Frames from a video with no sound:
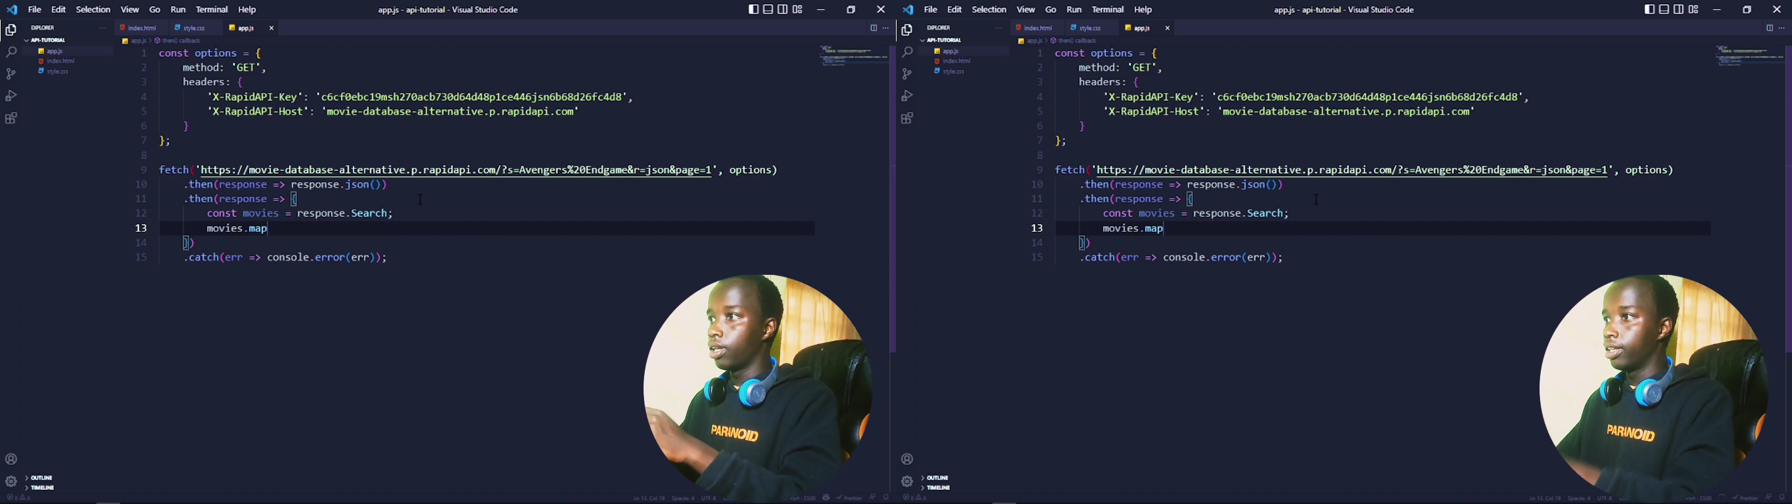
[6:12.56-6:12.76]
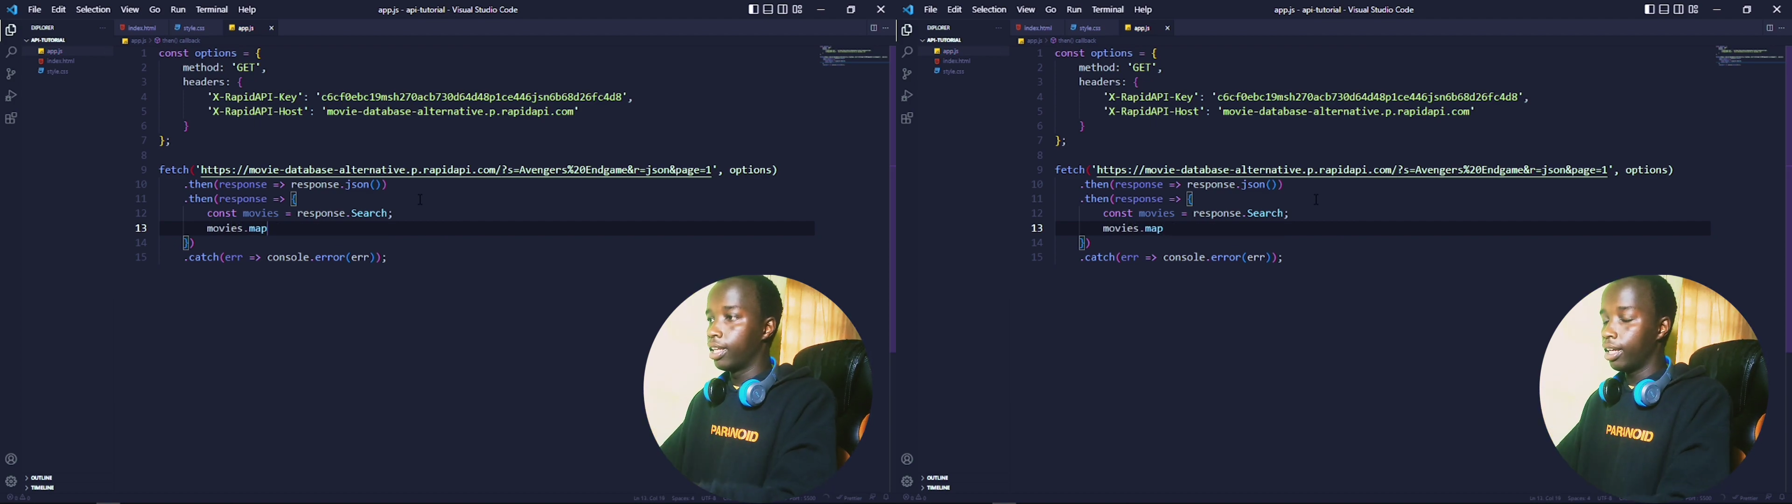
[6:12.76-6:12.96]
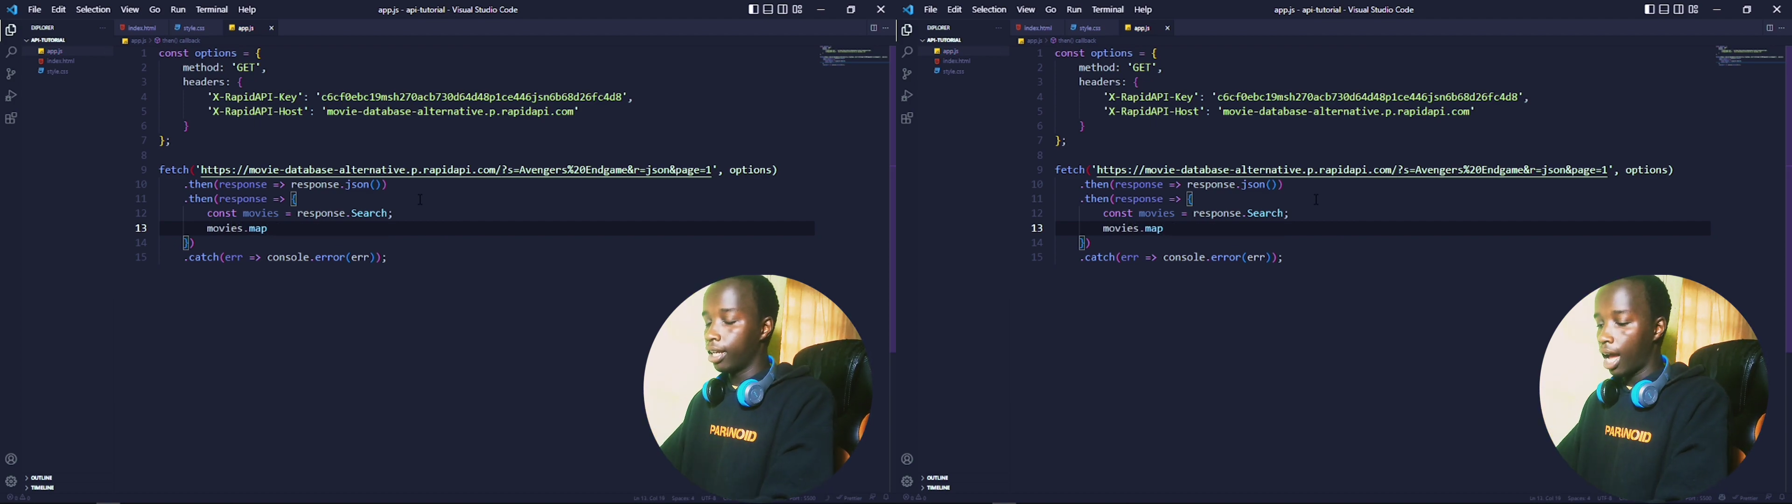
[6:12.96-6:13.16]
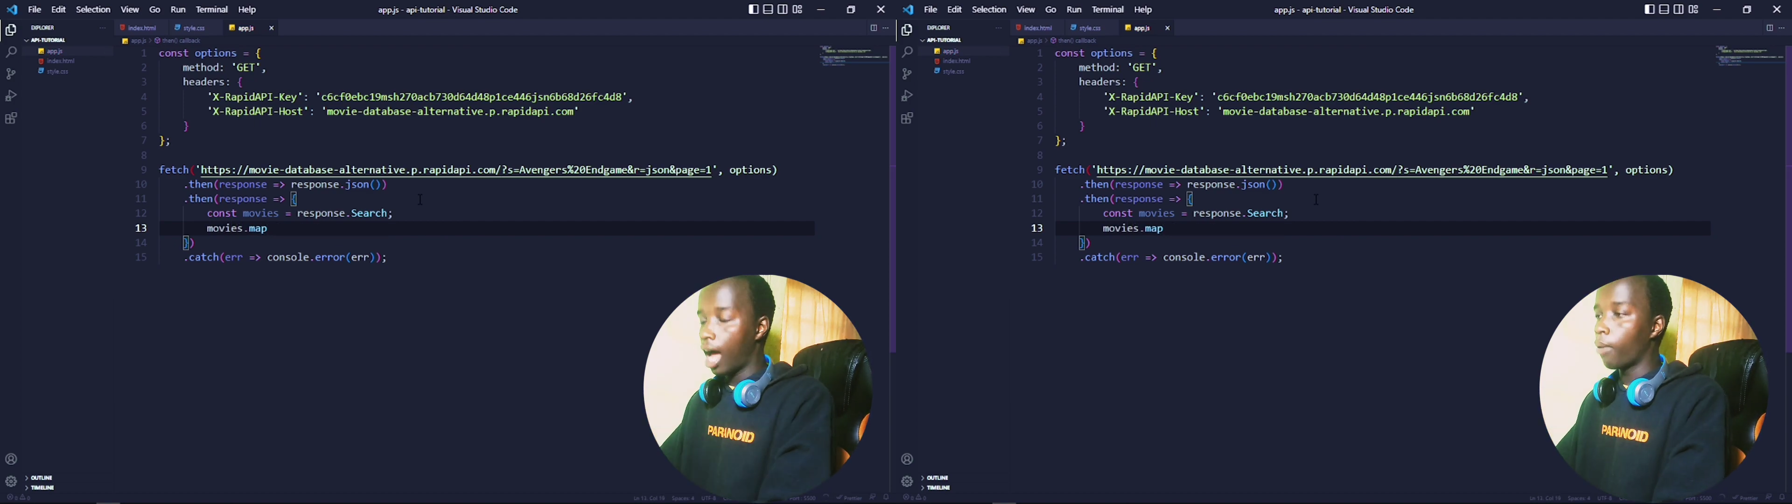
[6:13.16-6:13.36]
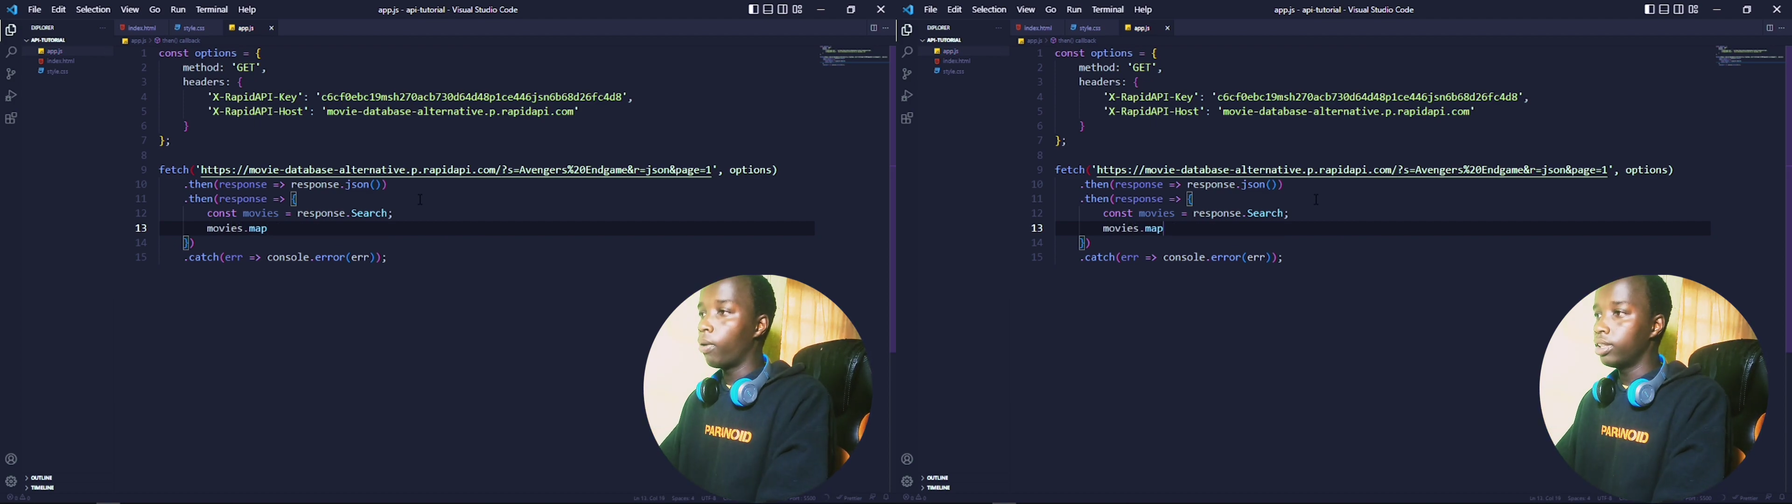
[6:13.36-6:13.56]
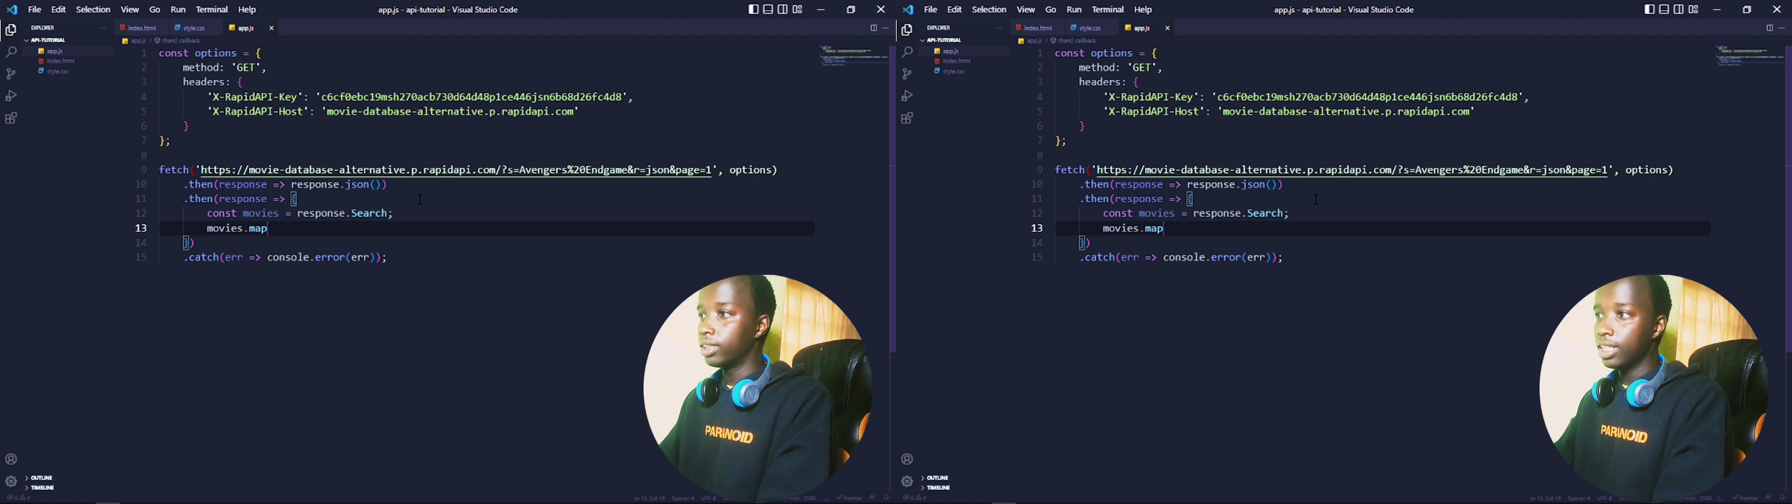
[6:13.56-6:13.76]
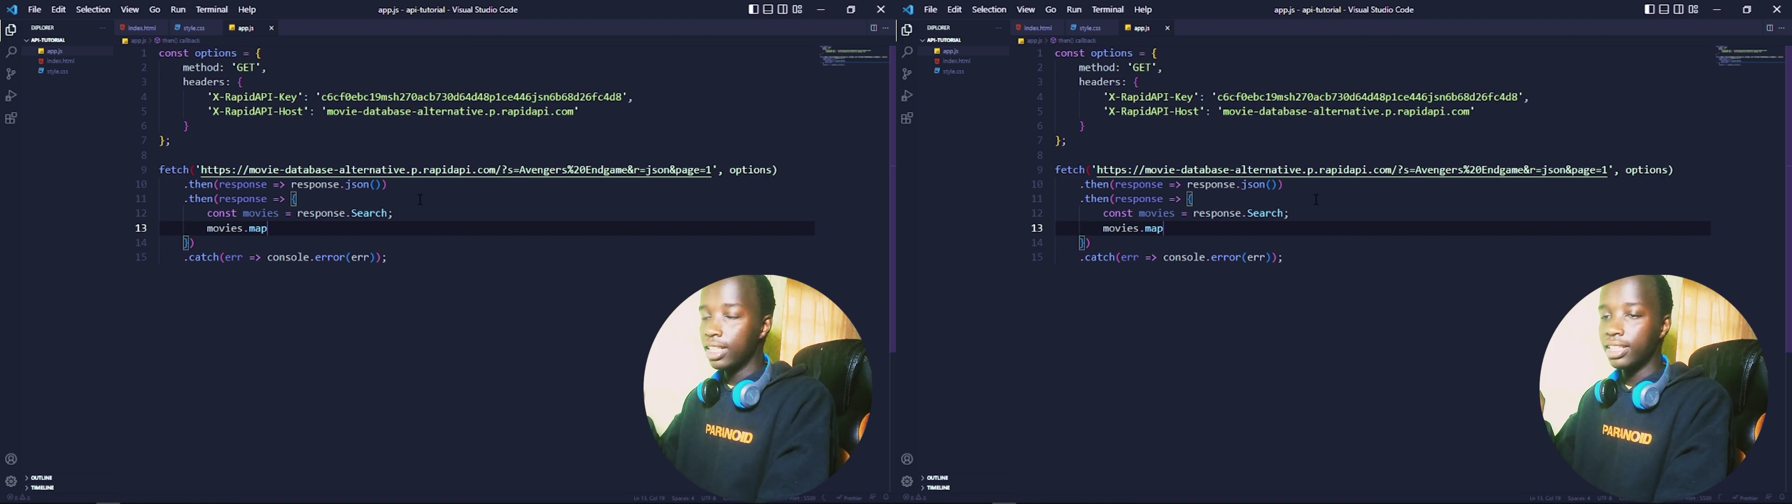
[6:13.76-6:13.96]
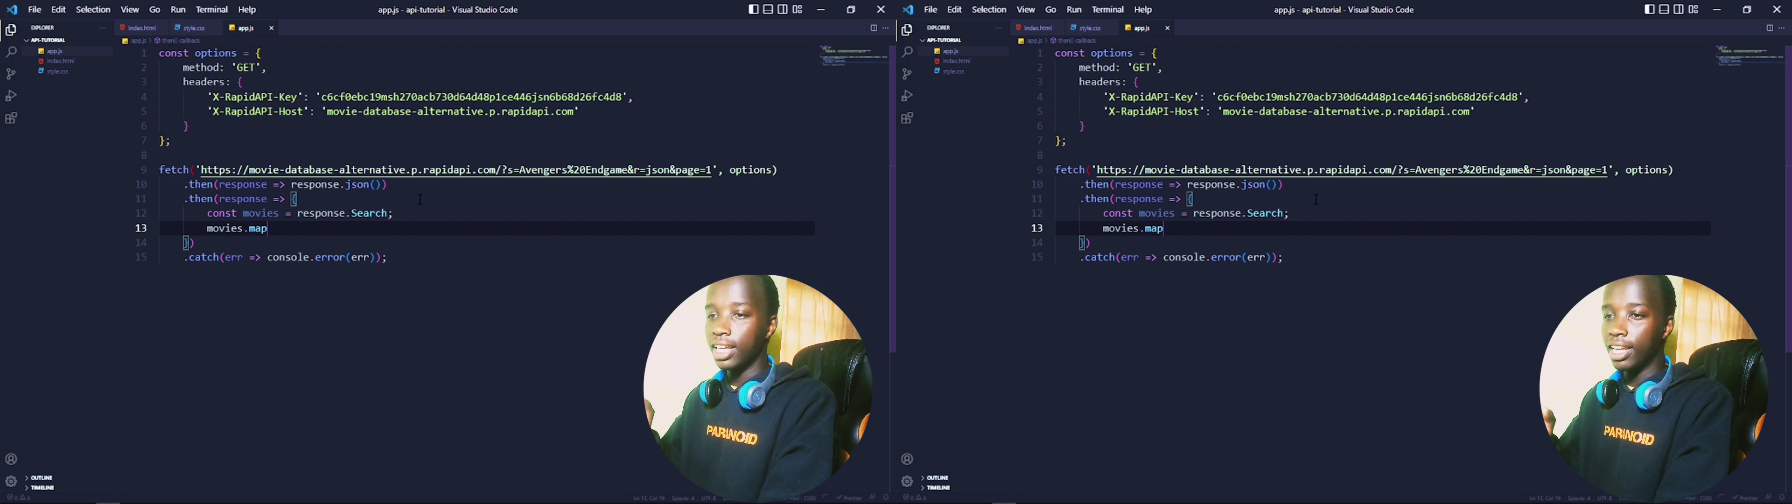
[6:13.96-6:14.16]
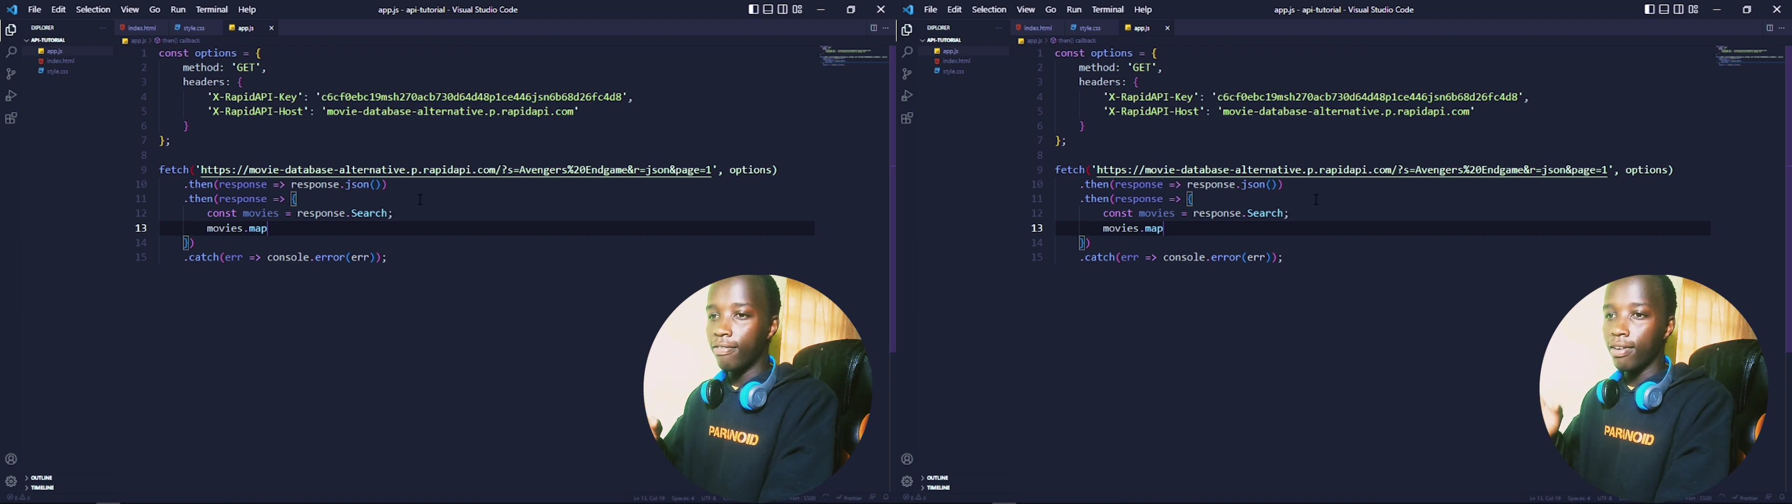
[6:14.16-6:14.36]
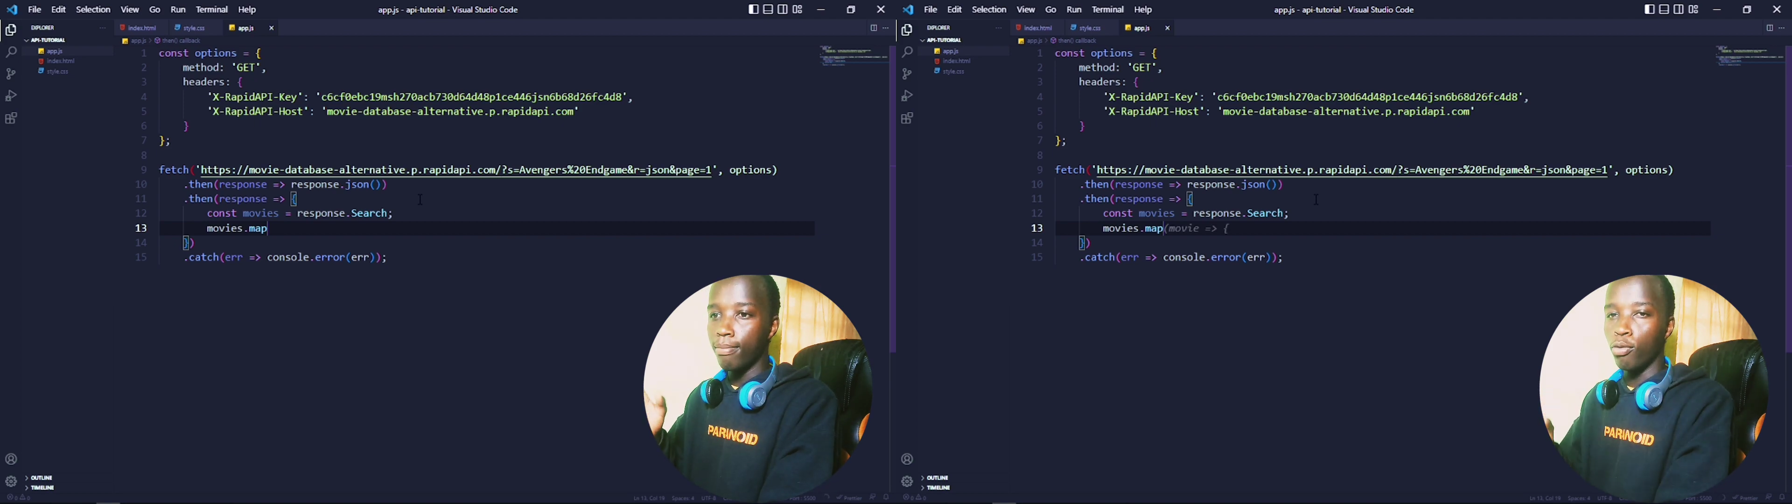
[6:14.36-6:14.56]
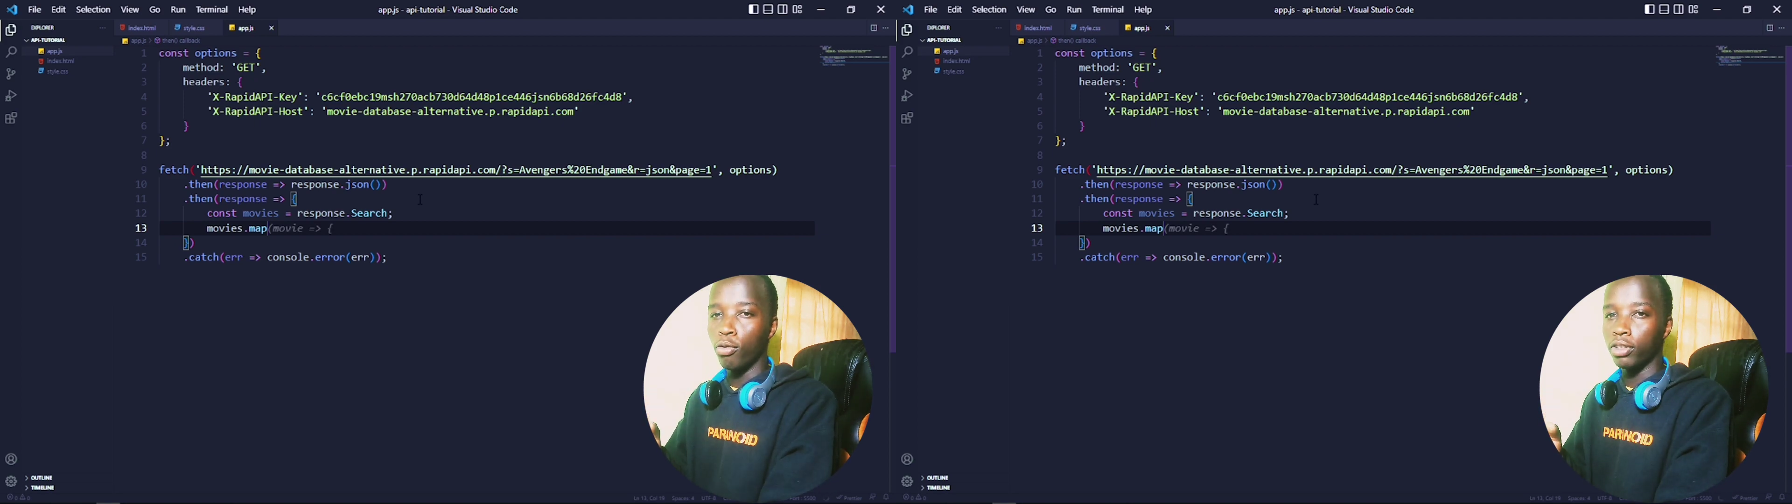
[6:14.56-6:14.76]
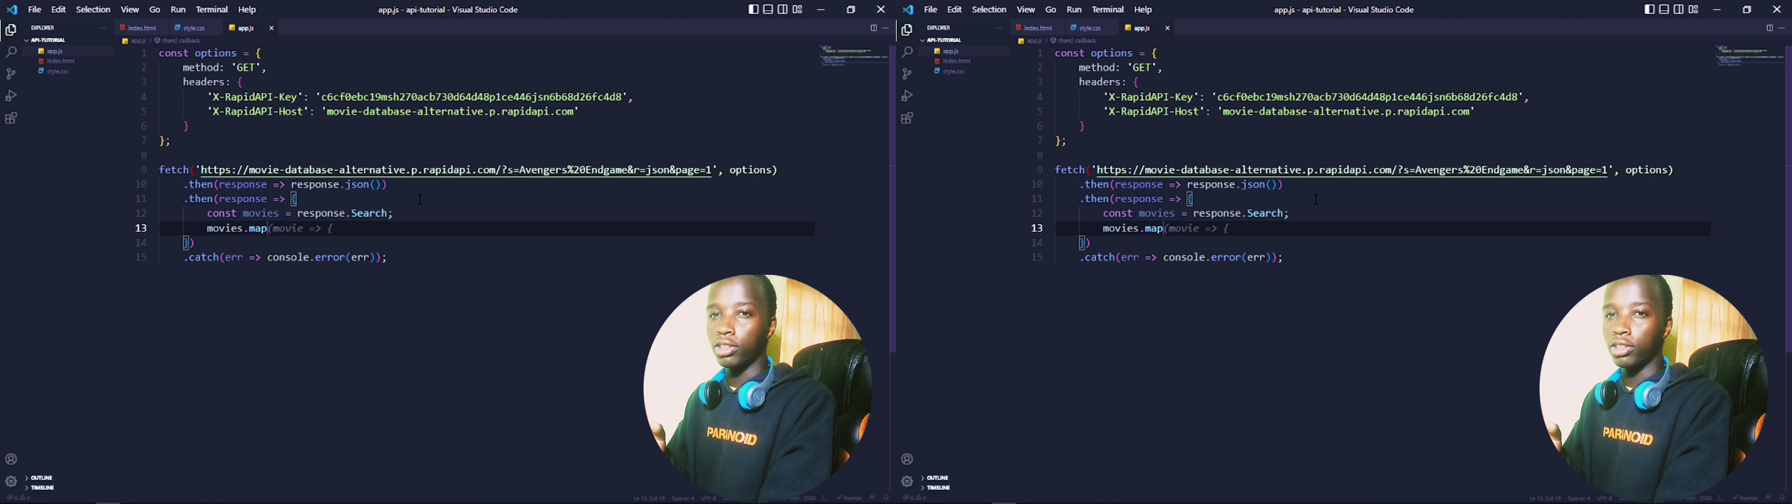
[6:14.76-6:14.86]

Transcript: Then I want each and every movie,